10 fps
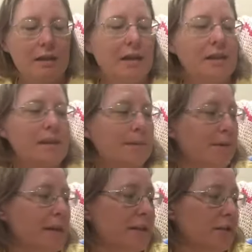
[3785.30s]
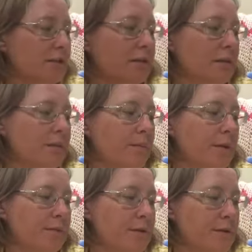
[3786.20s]
Inspiration by
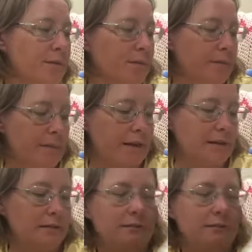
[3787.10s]
Rosewood Manor.